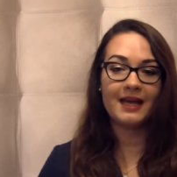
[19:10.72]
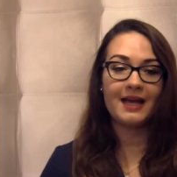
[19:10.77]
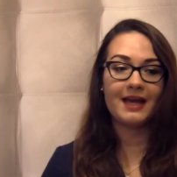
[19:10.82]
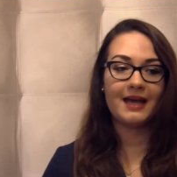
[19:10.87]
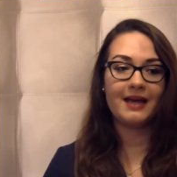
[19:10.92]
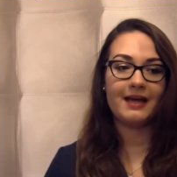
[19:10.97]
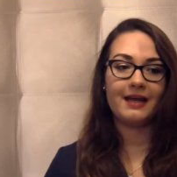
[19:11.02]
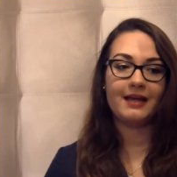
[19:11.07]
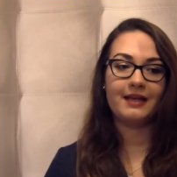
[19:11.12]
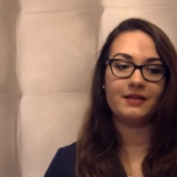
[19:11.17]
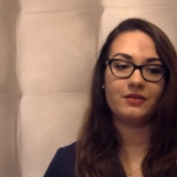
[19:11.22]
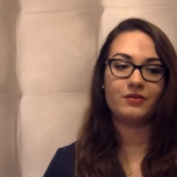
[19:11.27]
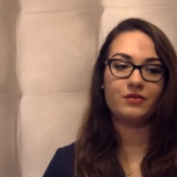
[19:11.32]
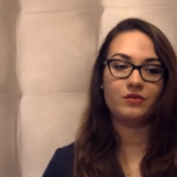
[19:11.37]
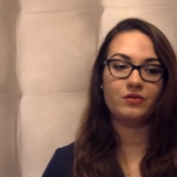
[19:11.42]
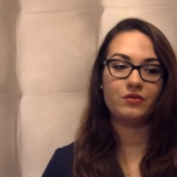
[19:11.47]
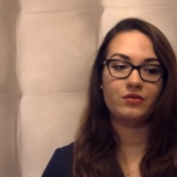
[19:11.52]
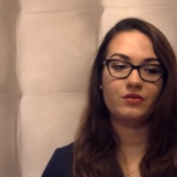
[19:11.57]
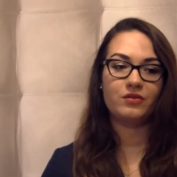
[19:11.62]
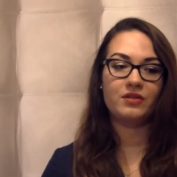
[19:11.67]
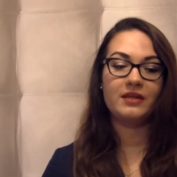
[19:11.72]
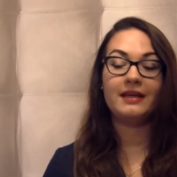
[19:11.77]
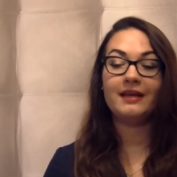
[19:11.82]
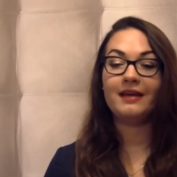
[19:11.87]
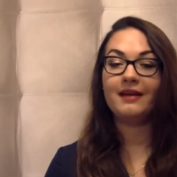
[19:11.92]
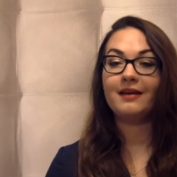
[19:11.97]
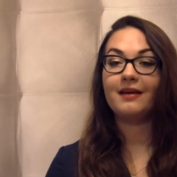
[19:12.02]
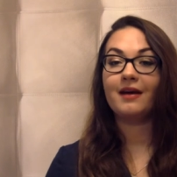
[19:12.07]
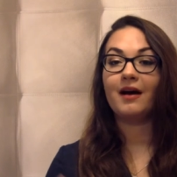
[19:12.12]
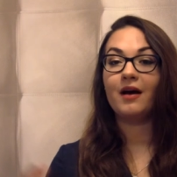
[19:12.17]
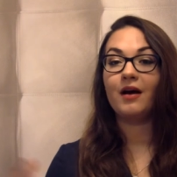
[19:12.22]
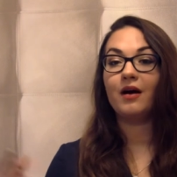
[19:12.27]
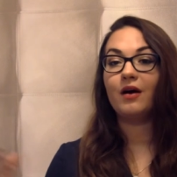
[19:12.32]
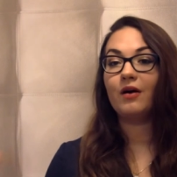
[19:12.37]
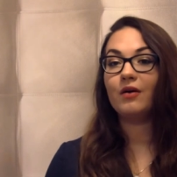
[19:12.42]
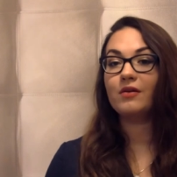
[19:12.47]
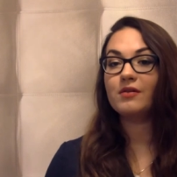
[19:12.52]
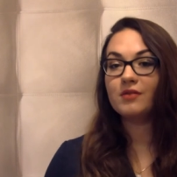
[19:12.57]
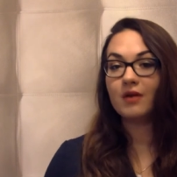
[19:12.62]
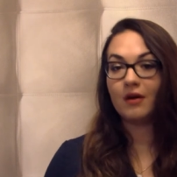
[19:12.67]
and seeing
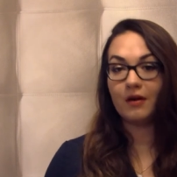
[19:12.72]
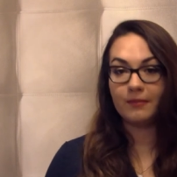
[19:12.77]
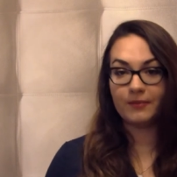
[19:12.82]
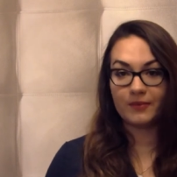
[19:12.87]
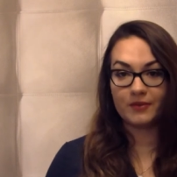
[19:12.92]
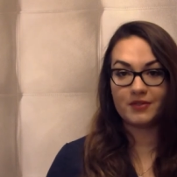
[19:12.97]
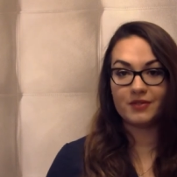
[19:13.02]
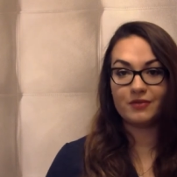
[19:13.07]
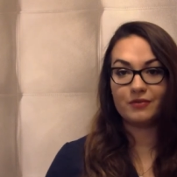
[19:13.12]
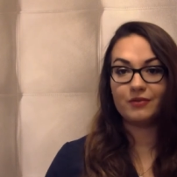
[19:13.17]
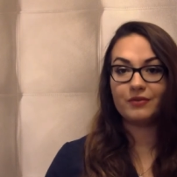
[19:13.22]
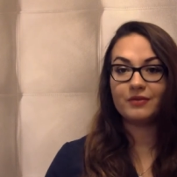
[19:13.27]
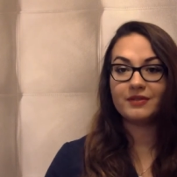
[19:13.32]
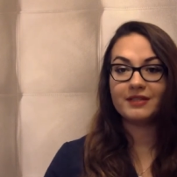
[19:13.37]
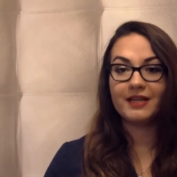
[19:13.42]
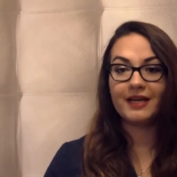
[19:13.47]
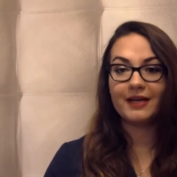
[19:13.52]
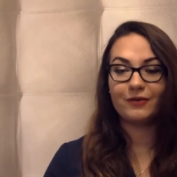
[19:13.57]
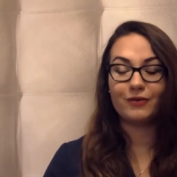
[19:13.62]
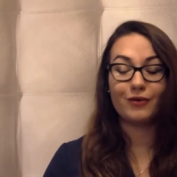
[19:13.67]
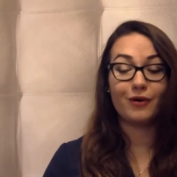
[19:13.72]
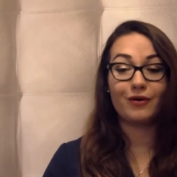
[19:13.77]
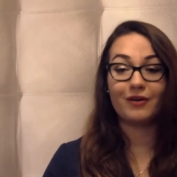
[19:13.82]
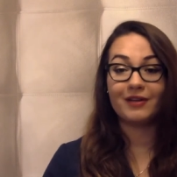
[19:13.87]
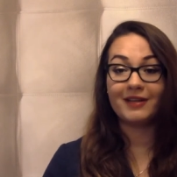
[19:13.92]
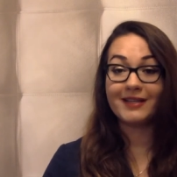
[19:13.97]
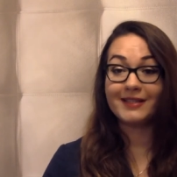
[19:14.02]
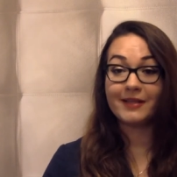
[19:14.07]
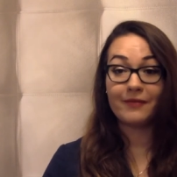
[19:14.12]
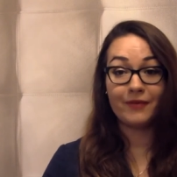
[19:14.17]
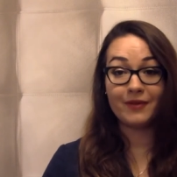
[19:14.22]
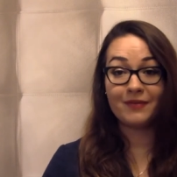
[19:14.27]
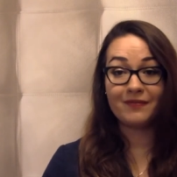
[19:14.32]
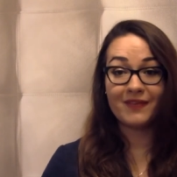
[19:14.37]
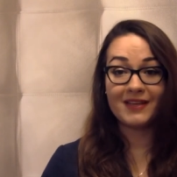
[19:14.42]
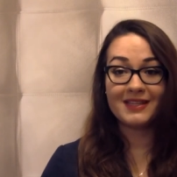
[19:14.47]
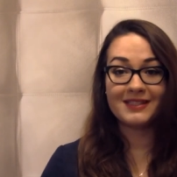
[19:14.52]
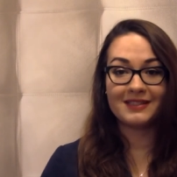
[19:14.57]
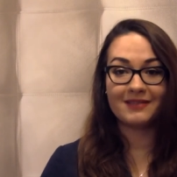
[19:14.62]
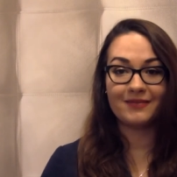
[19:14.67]
how this whole process looks like to organize a film
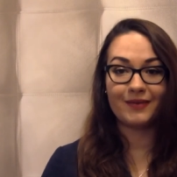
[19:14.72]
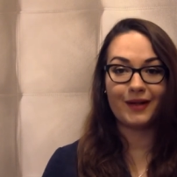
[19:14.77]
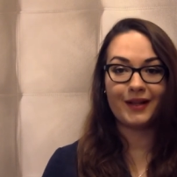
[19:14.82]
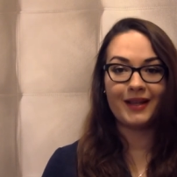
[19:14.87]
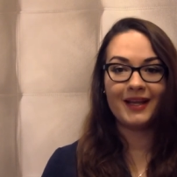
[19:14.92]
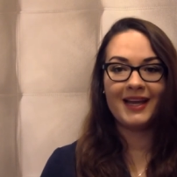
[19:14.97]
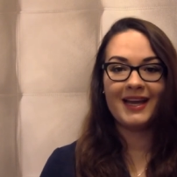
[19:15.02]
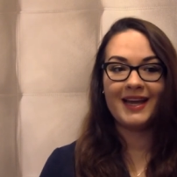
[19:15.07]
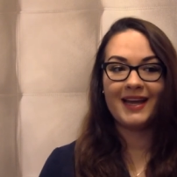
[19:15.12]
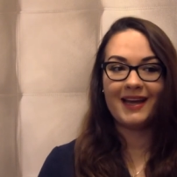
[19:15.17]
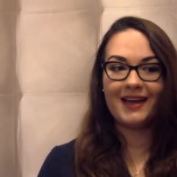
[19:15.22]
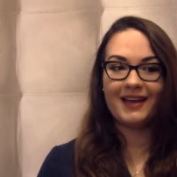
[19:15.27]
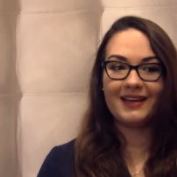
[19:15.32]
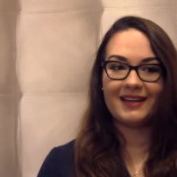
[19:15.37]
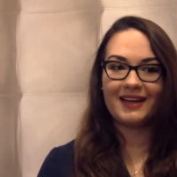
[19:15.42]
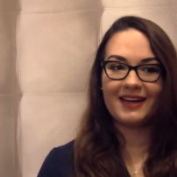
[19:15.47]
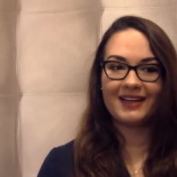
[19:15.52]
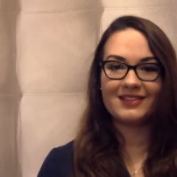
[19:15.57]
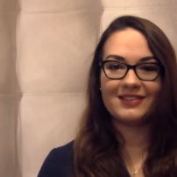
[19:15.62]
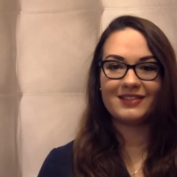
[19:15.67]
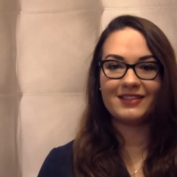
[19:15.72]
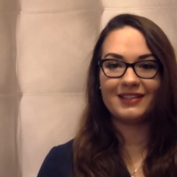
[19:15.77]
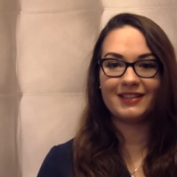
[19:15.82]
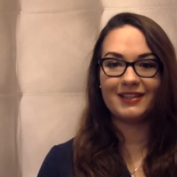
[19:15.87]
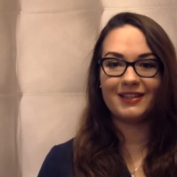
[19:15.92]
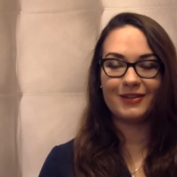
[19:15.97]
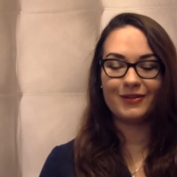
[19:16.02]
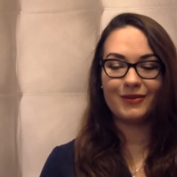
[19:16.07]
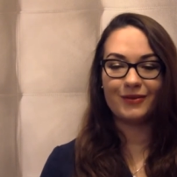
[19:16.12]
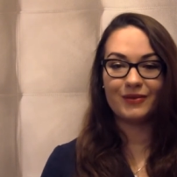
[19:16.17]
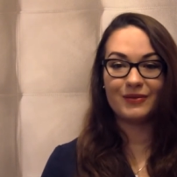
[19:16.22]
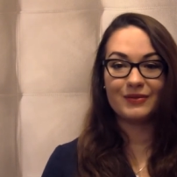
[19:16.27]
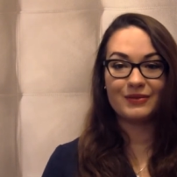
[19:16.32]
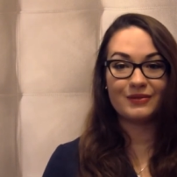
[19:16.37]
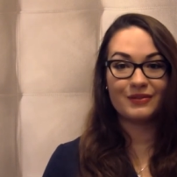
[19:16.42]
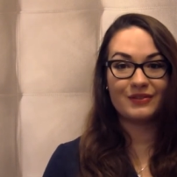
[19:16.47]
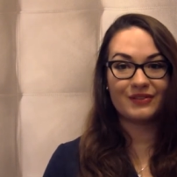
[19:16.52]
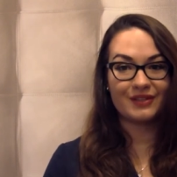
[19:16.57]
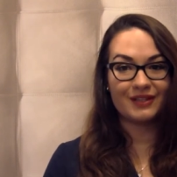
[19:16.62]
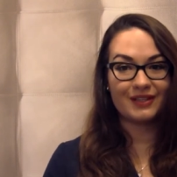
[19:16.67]
festival. And actually, you know, it
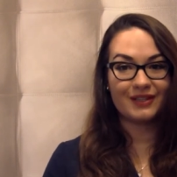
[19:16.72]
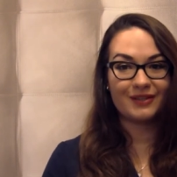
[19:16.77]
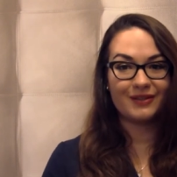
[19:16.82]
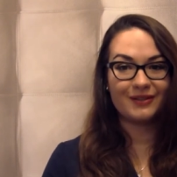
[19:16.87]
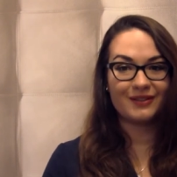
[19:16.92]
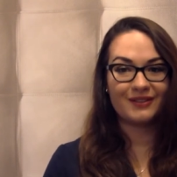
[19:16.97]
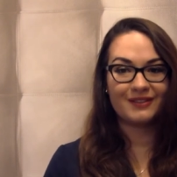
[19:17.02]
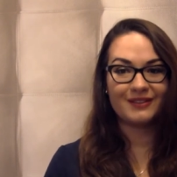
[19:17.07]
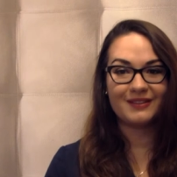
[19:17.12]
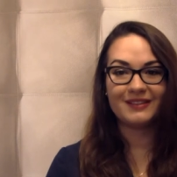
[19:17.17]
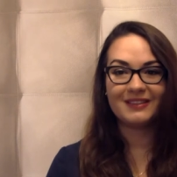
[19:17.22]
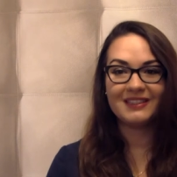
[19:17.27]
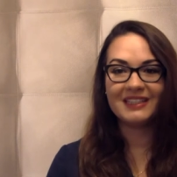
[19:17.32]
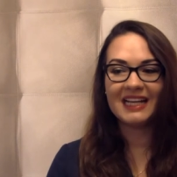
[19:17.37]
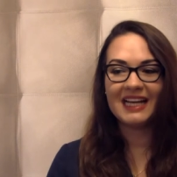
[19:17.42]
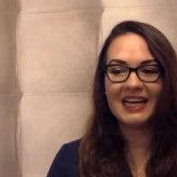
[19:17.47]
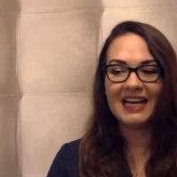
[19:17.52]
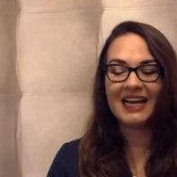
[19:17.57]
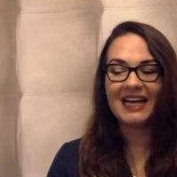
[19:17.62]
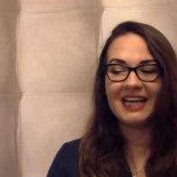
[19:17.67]
was really cool.